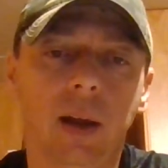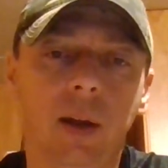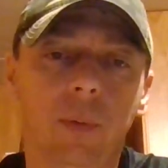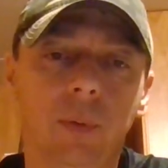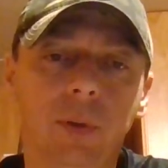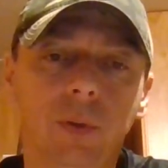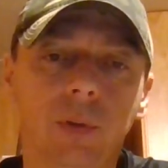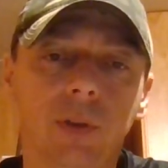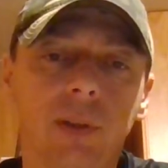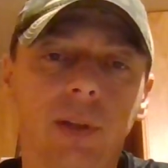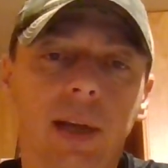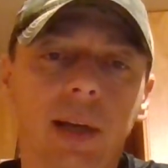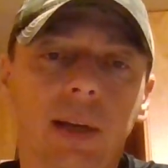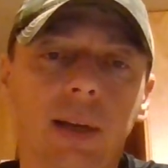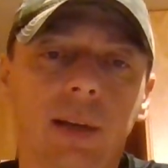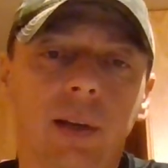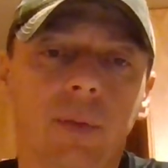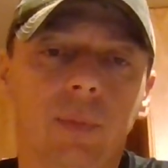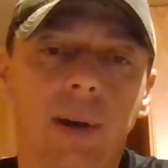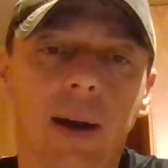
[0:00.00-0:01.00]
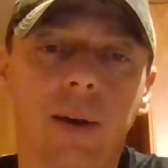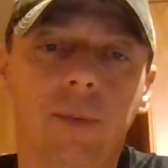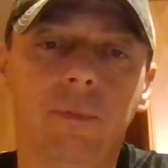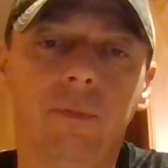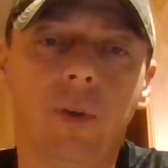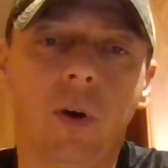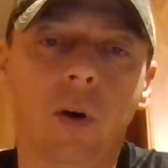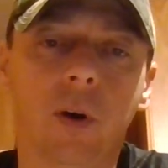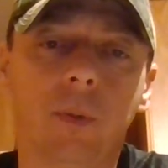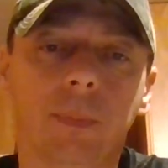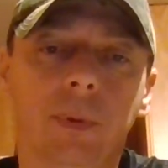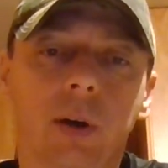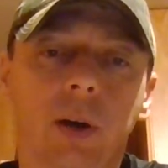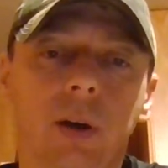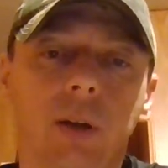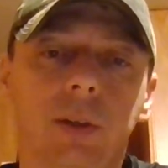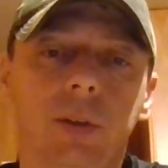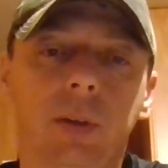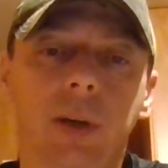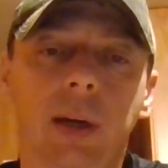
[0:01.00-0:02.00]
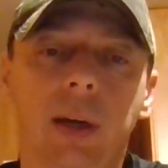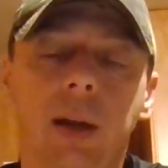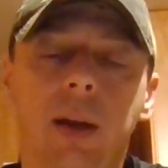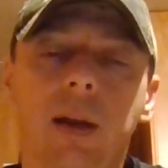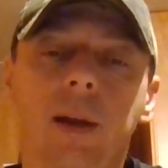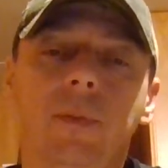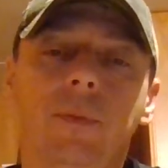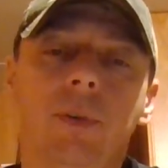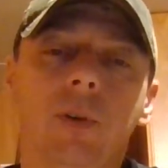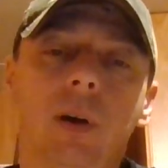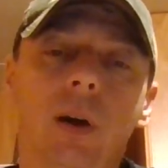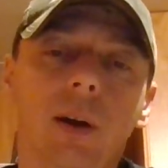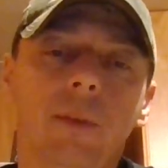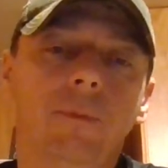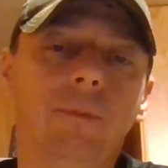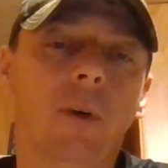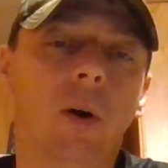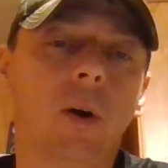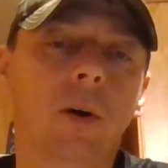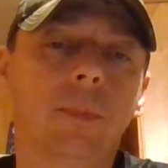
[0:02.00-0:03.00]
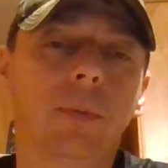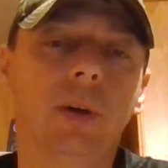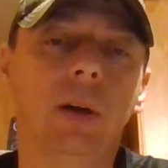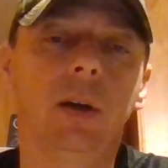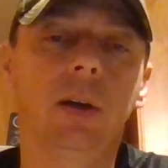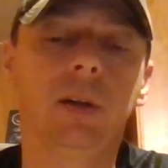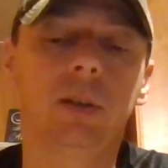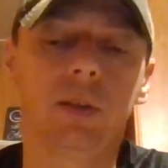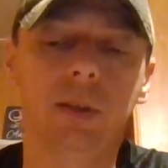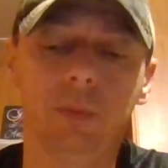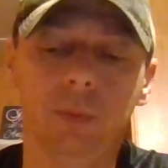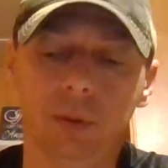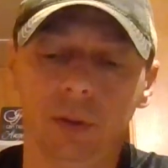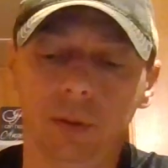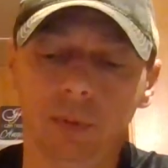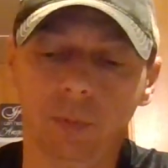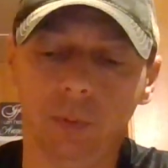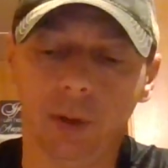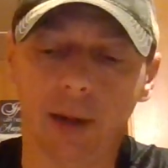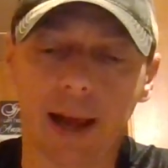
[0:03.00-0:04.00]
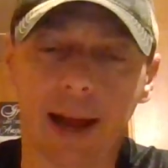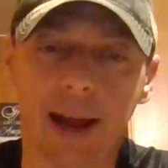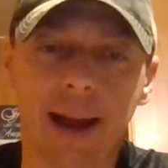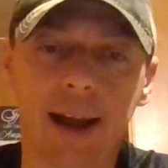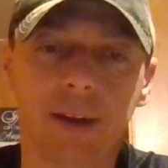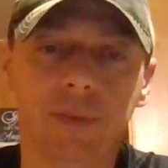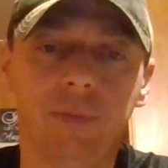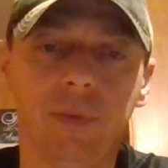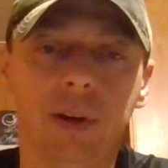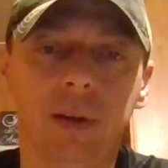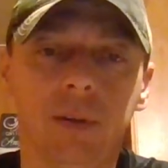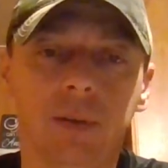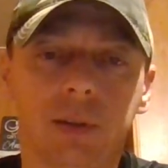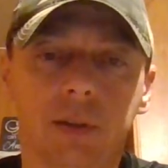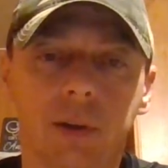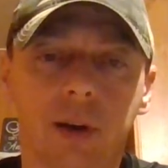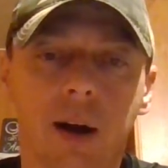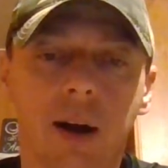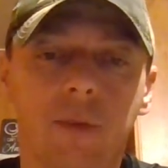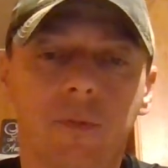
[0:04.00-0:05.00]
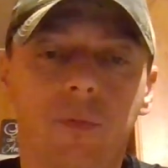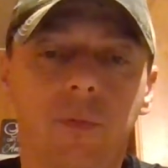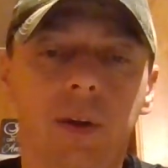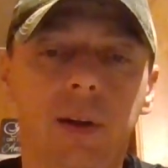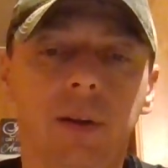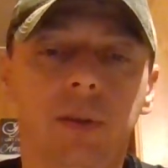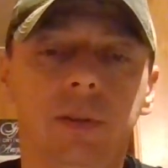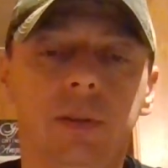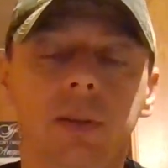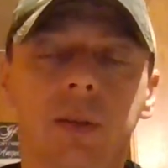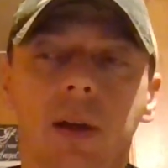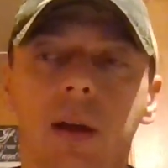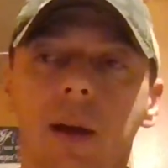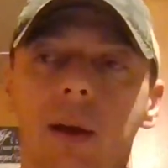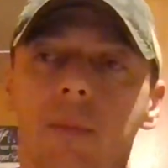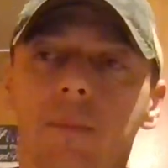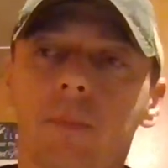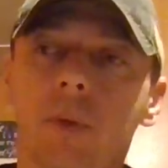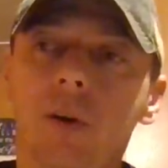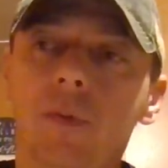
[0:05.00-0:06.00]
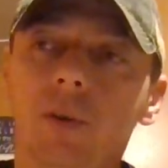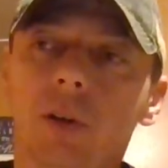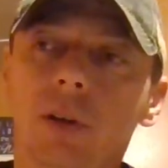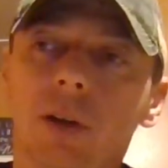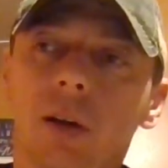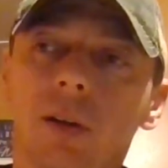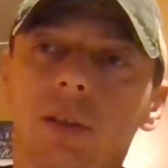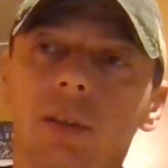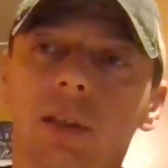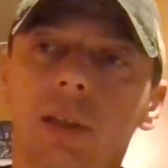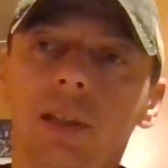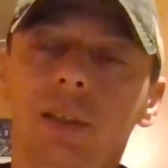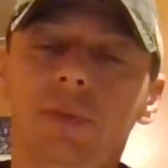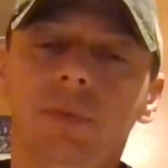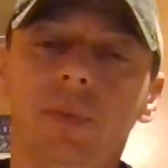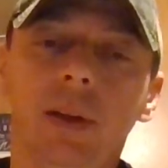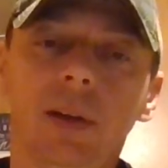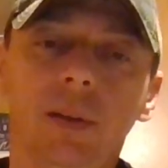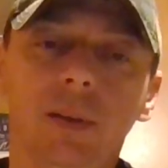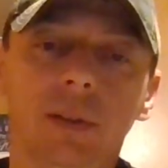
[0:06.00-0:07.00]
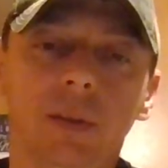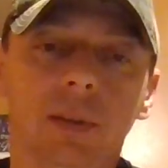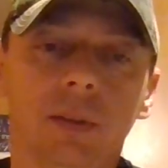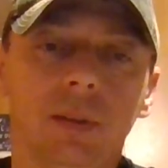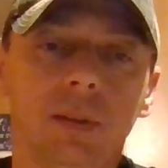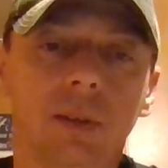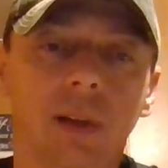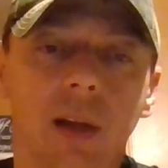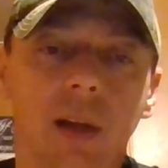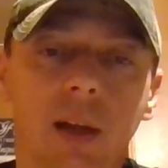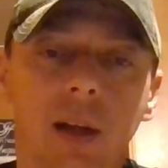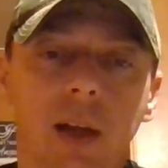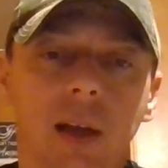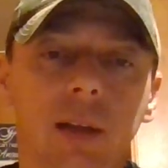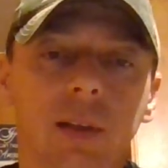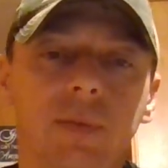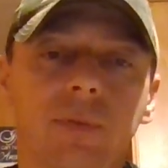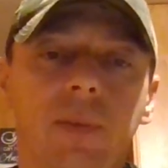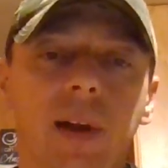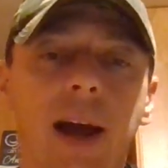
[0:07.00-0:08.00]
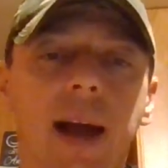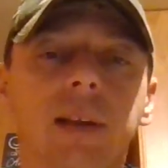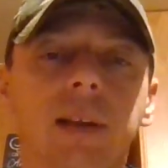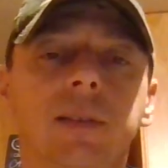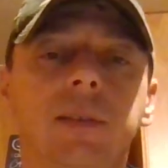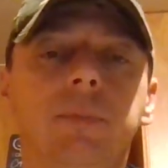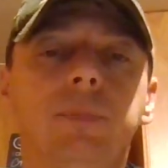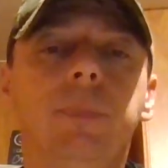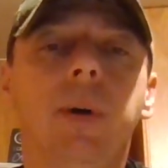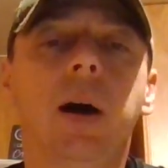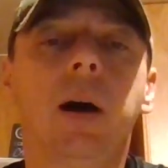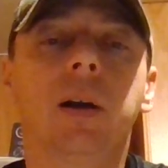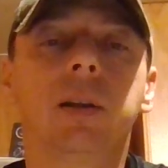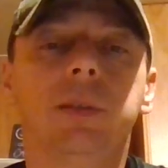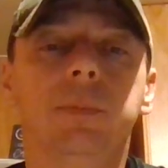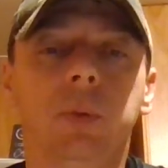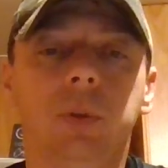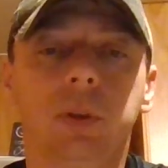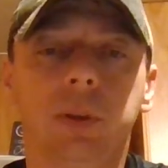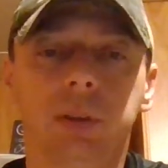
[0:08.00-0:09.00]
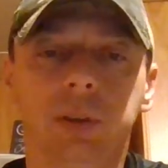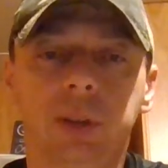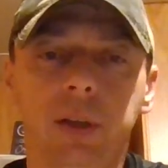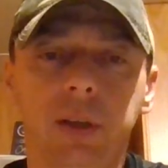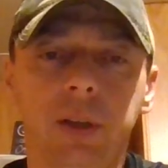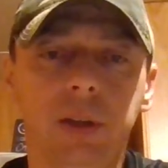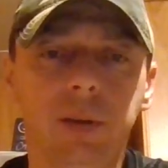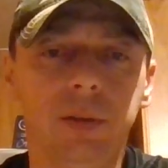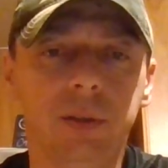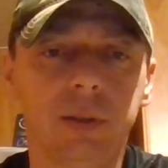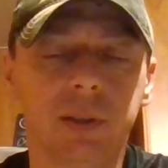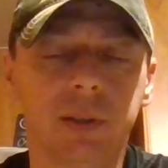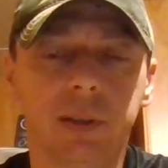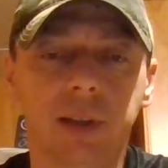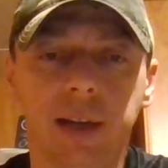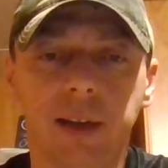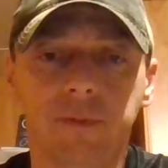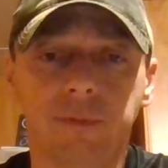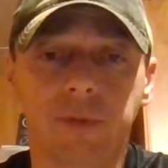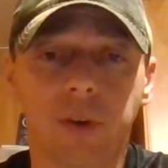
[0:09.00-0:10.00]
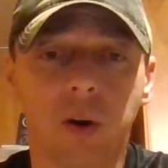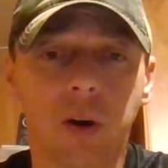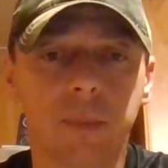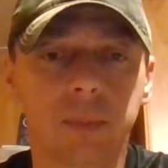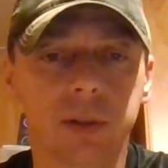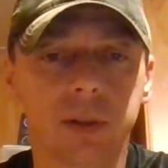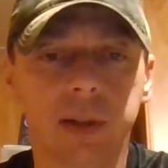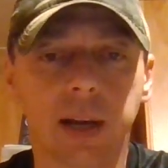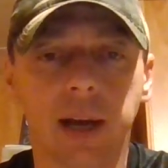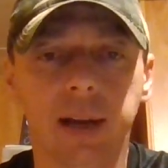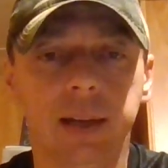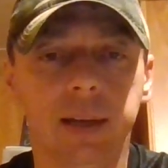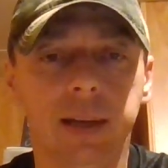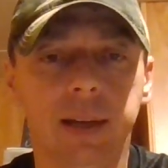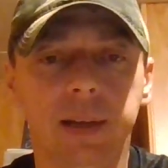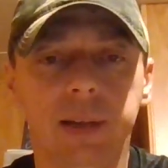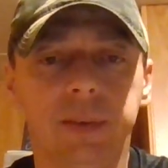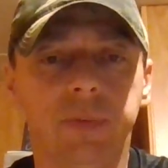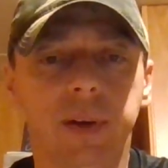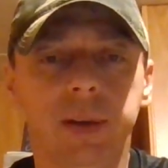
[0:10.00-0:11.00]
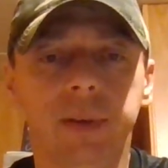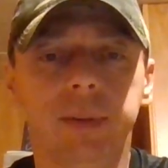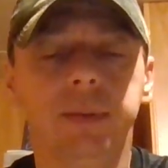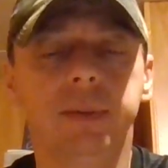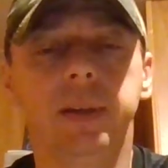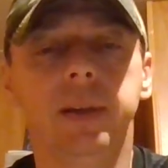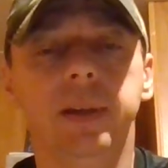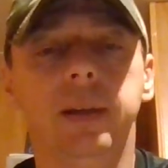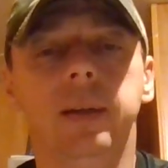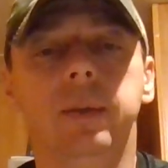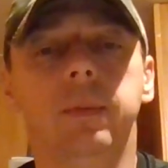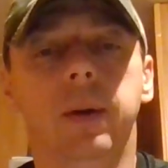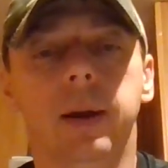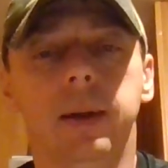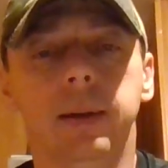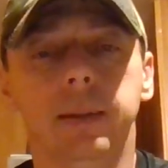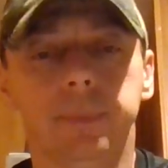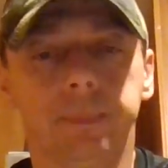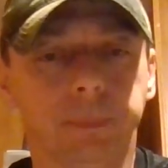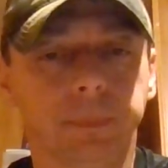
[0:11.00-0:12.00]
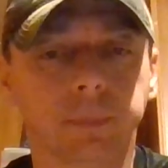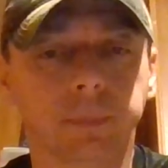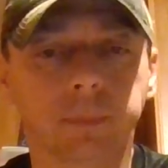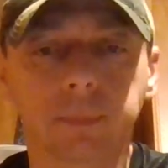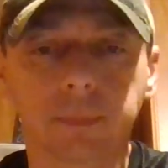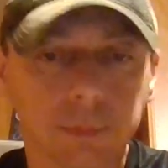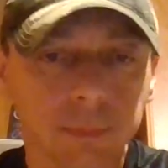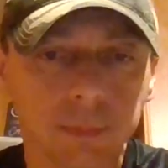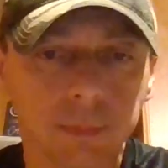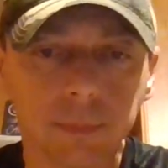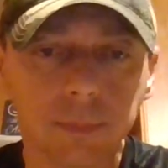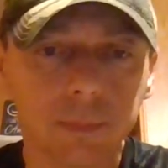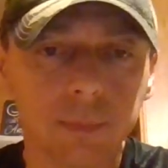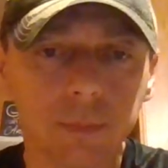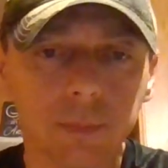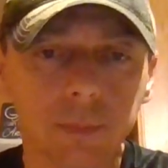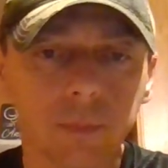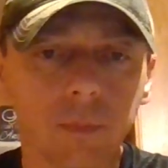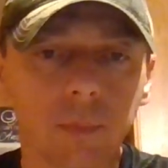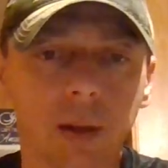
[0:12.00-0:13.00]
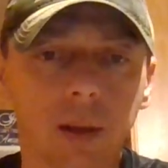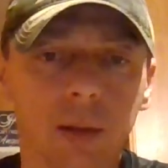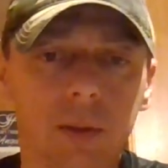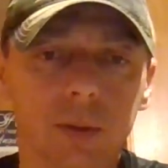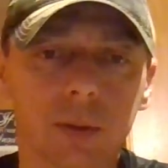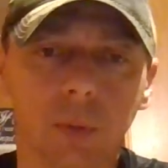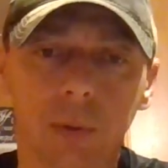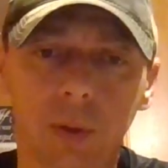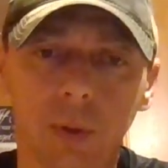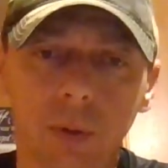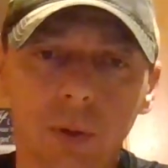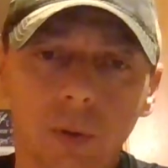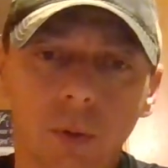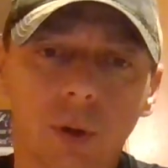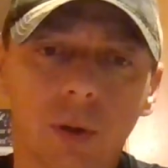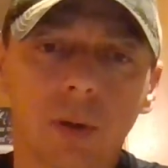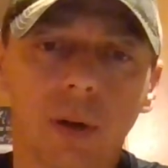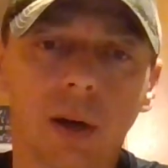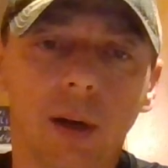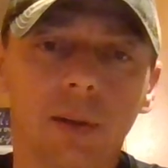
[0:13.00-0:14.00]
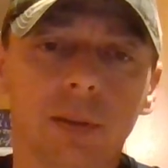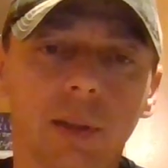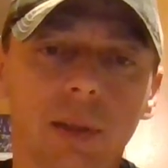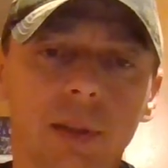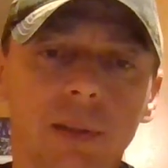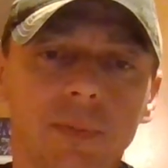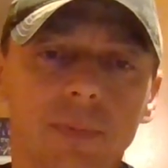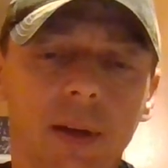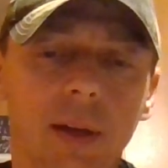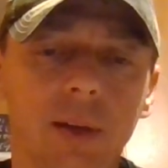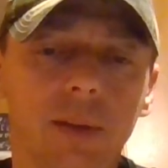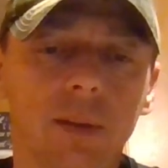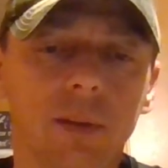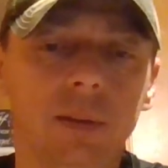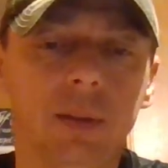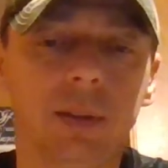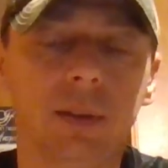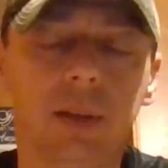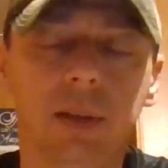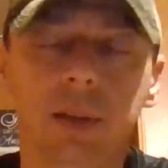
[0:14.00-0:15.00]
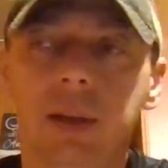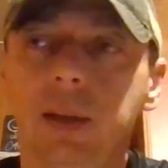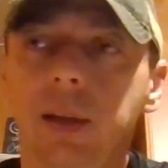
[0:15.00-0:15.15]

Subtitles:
And when you're sneaking around farm country, if you're hunting farm country with ag fields, crop fields, move across these fields as fast as possible because they're used to seeing farmers out in these fields anyway. So when you go across these fields,